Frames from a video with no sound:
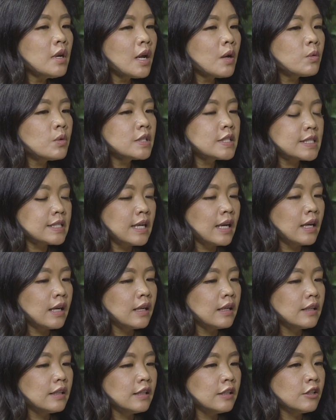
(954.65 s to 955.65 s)
But I will
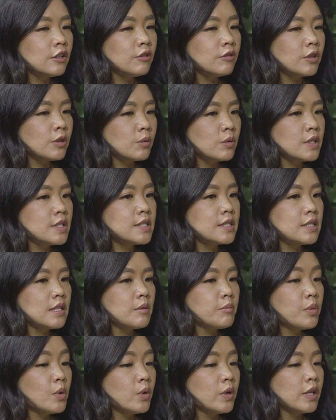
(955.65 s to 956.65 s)
say, there was
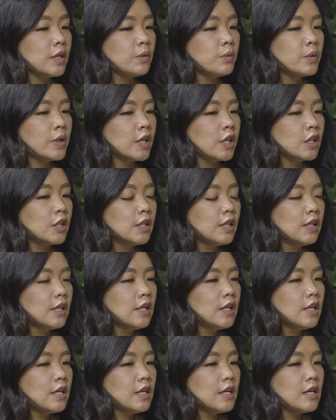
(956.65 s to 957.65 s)
a point where,
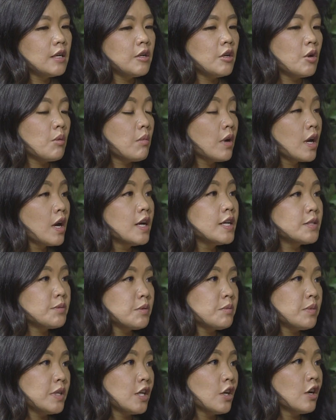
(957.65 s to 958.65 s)
my
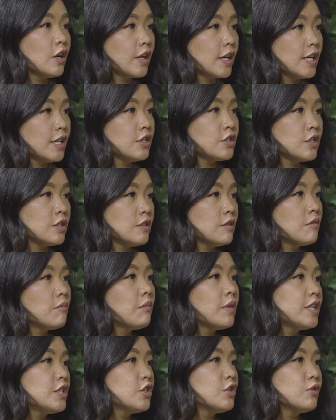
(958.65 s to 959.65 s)
husband being
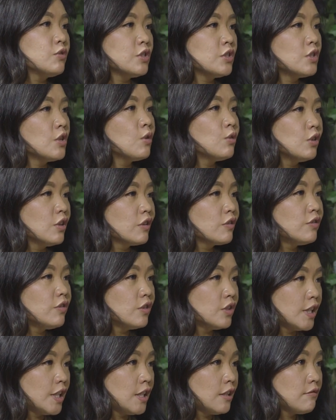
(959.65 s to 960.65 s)
Caucasian, my children don't look
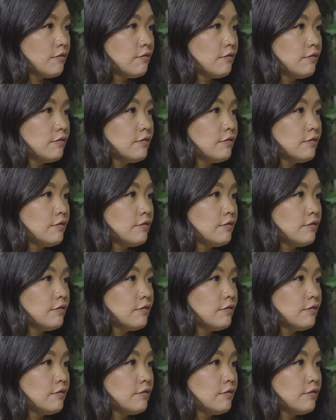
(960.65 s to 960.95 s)
fully